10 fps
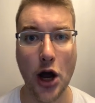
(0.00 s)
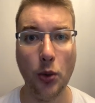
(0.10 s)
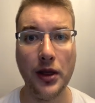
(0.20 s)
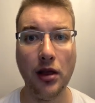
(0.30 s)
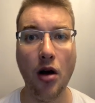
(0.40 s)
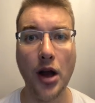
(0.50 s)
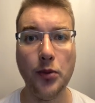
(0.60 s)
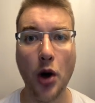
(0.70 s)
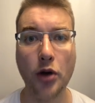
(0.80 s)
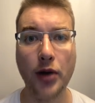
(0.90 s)
with a live
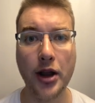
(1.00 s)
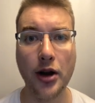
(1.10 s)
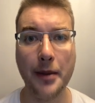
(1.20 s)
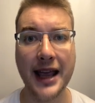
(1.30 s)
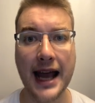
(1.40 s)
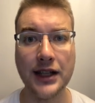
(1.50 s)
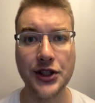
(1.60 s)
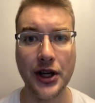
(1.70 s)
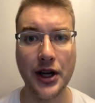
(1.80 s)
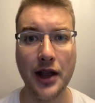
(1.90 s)
macroeconomic
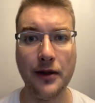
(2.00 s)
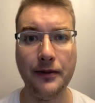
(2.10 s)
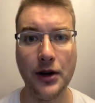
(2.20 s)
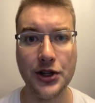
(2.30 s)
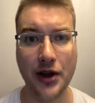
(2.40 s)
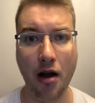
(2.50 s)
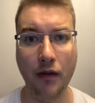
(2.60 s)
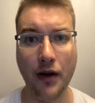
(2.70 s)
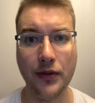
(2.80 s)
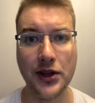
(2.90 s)
calendar in the first
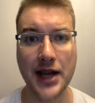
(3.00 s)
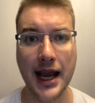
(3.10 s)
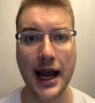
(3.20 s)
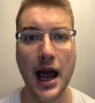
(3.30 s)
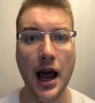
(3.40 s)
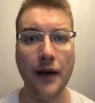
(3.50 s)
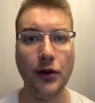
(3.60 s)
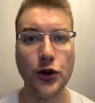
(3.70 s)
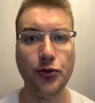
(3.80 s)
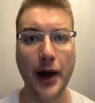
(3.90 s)
half of the day. A
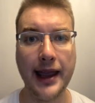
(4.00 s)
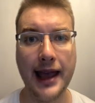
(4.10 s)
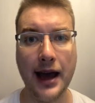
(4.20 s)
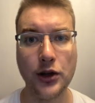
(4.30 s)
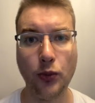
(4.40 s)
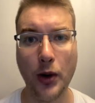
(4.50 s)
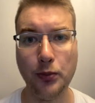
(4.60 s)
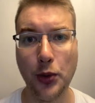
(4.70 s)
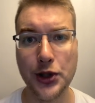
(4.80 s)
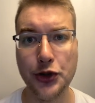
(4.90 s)
false breakout at
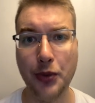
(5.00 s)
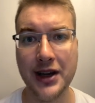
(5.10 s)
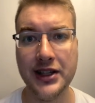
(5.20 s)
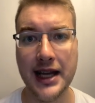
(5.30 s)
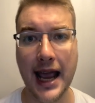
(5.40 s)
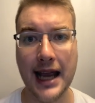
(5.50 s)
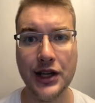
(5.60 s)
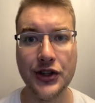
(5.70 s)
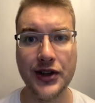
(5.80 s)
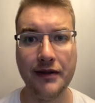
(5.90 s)

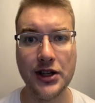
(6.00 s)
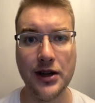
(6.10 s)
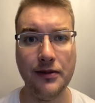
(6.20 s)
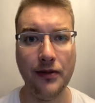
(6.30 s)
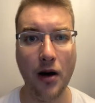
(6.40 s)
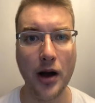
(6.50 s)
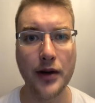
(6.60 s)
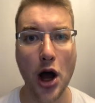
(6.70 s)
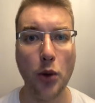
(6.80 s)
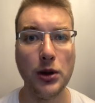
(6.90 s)
1.2875
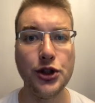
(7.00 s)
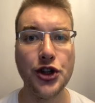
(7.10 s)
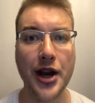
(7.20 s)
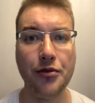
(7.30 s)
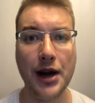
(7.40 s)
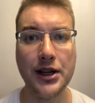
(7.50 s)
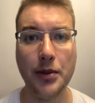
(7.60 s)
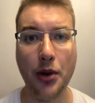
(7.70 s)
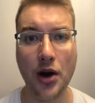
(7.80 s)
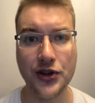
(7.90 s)
will generate a
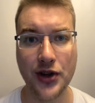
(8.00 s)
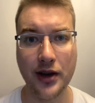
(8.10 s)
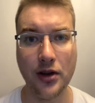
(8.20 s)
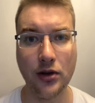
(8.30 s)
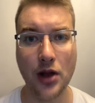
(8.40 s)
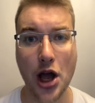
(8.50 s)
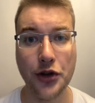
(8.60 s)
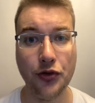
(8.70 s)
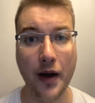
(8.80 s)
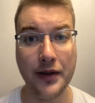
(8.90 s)
buy signal,
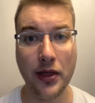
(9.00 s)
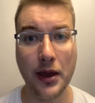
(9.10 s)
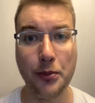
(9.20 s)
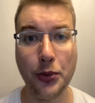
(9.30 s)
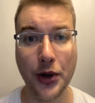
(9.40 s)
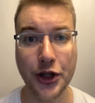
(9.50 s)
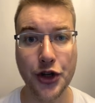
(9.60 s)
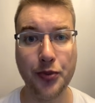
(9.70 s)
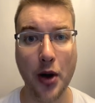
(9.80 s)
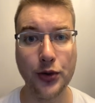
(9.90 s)
driving the
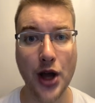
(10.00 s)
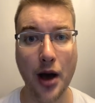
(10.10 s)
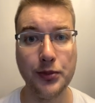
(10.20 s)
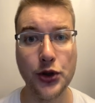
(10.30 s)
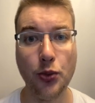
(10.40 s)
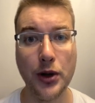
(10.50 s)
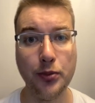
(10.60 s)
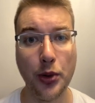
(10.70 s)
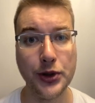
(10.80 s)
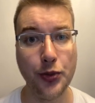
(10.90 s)
British pound up to
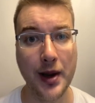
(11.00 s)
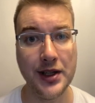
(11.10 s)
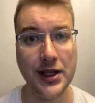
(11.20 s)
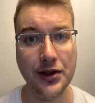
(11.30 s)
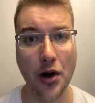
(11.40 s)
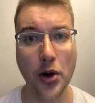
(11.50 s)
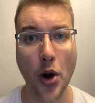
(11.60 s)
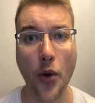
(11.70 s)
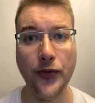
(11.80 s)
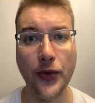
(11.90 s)

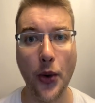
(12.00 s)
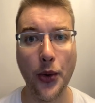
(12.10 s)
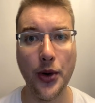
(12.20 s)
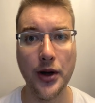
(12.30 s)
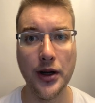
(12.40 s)
1.2904.